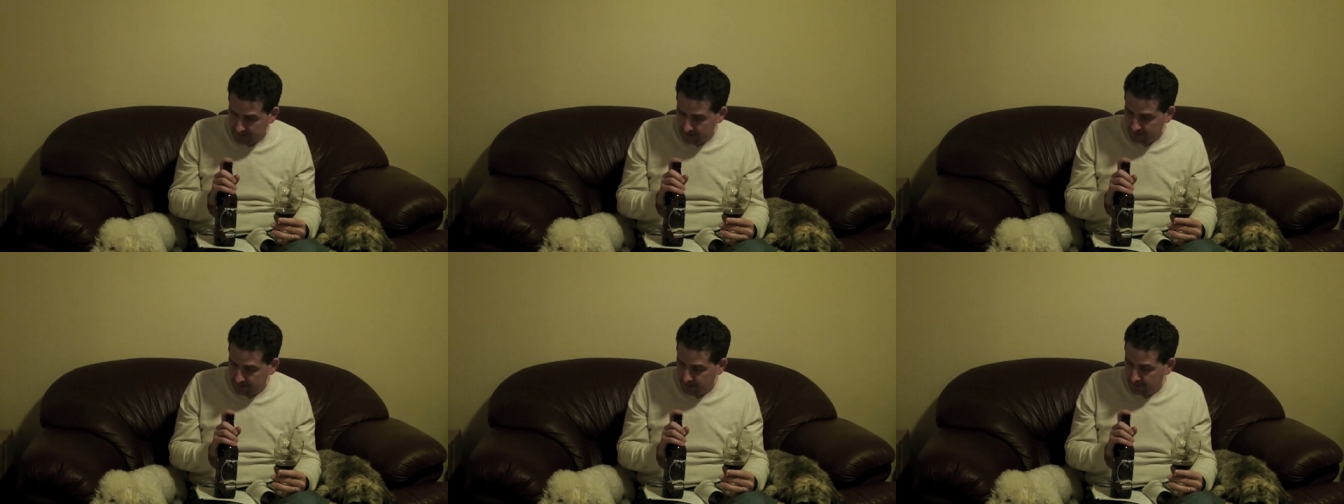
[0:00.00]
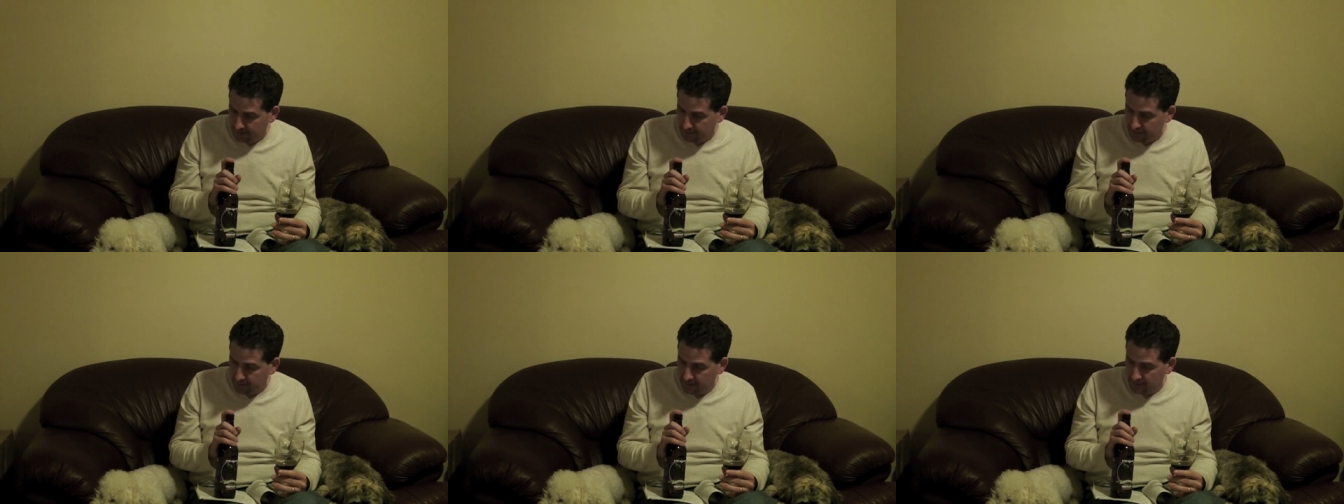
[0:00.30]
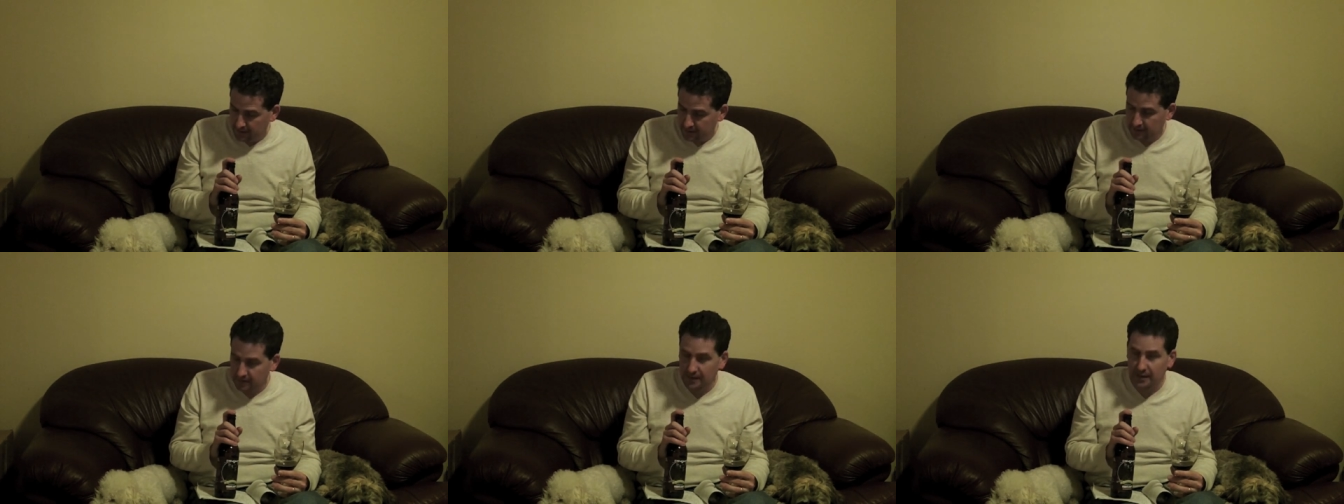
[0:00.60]
They're
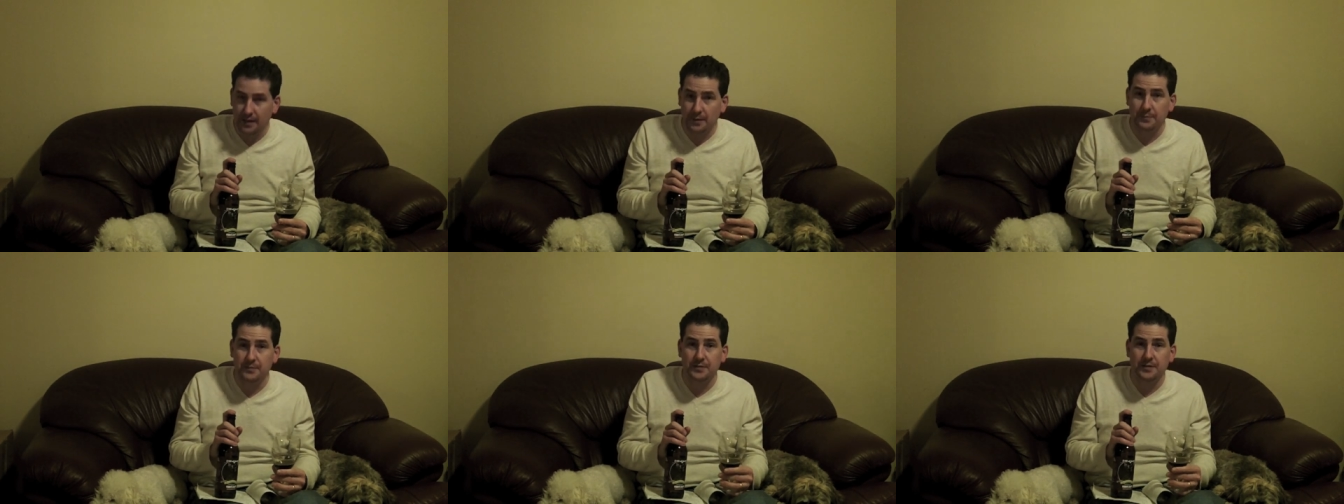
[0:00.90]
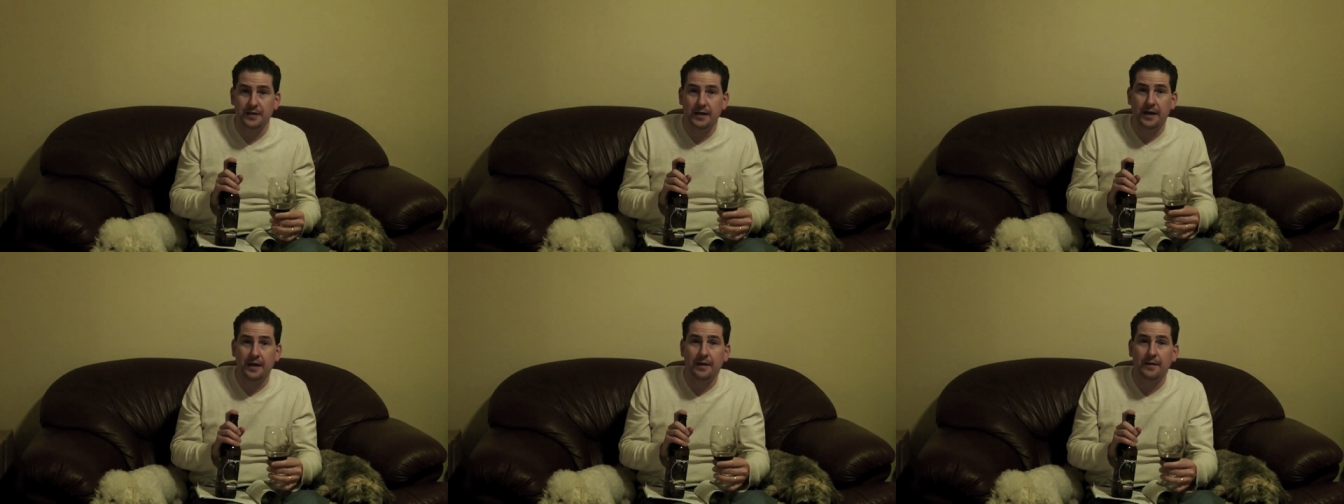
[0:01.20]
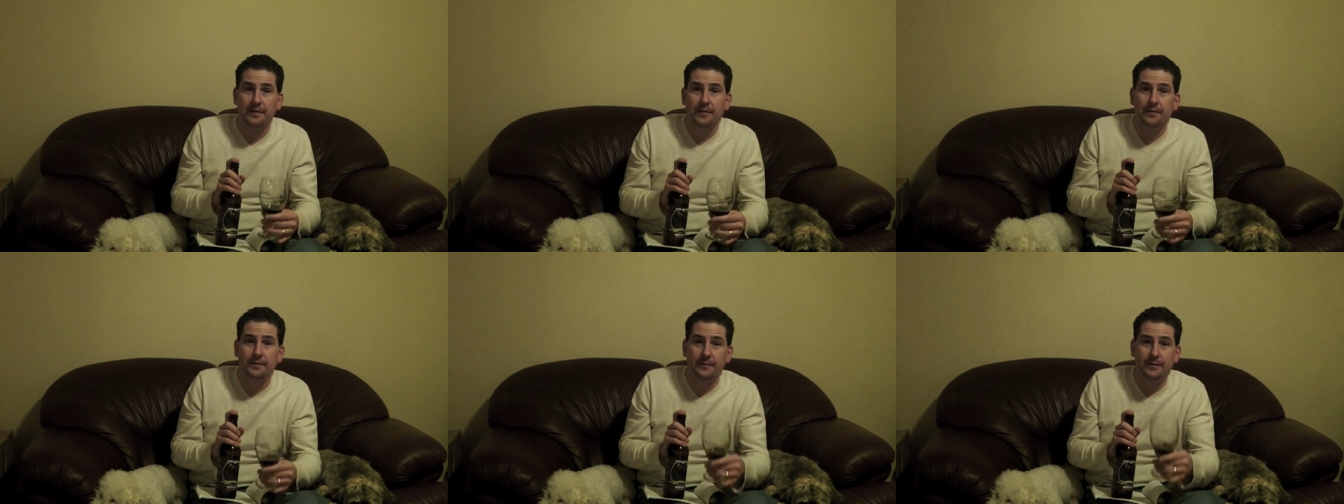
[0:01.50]
pretty collapsed
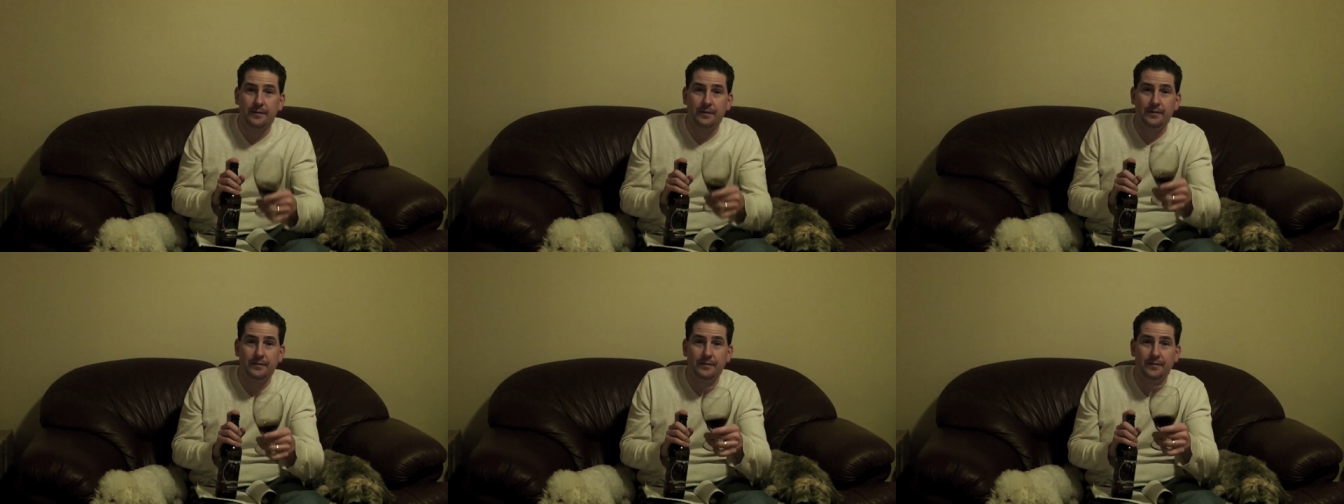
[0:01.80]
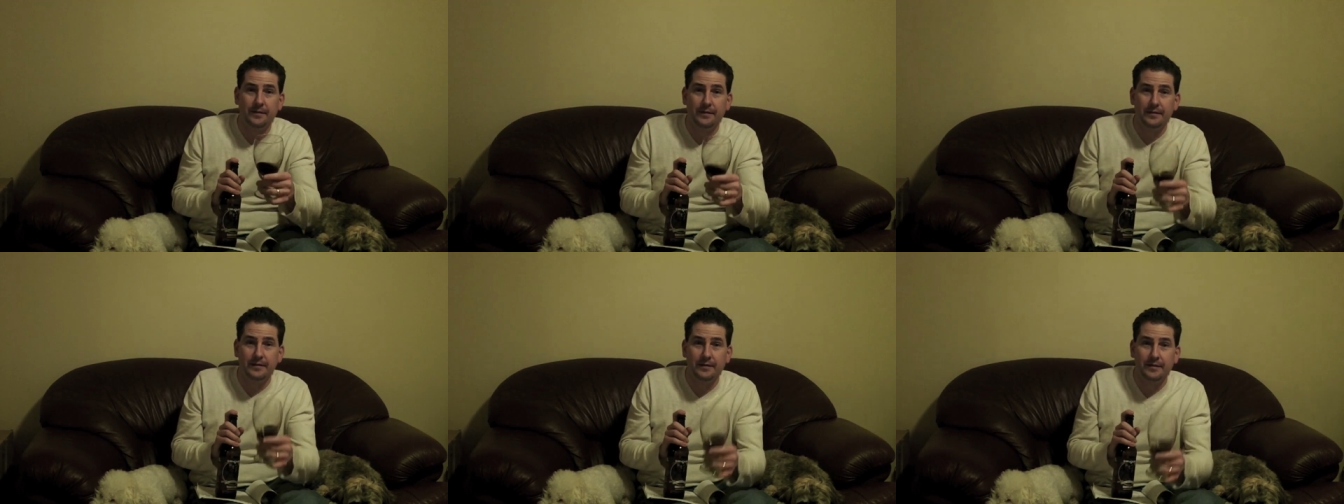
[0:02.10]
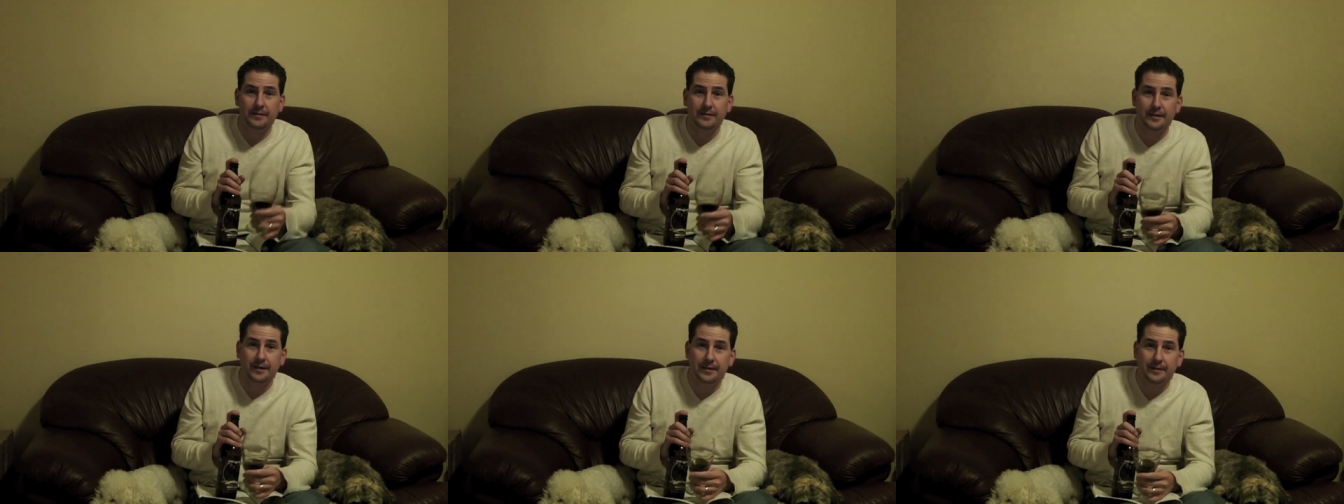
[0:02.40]
now. What do you think,
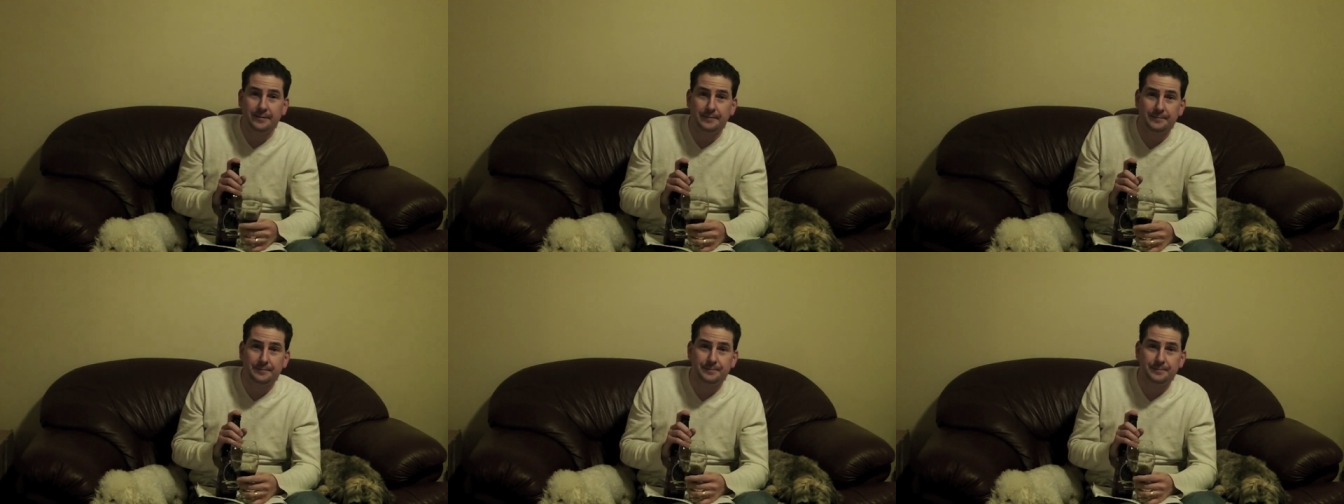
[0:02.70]
DJ?